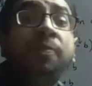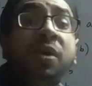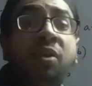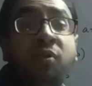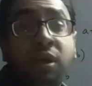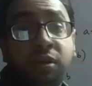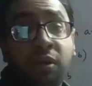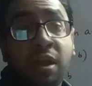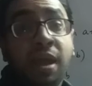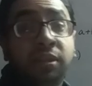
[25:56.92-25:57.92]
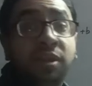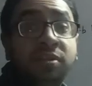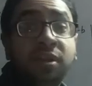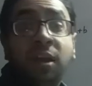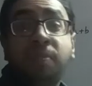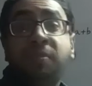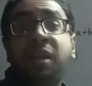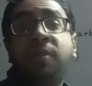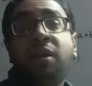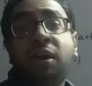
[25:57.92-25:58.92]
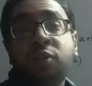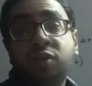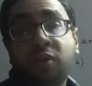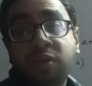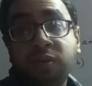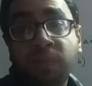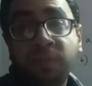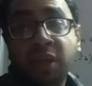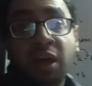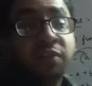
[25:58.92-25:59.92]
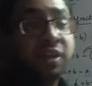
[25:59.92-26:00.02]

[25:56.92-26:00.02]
be greater. The result may be larger also. Are we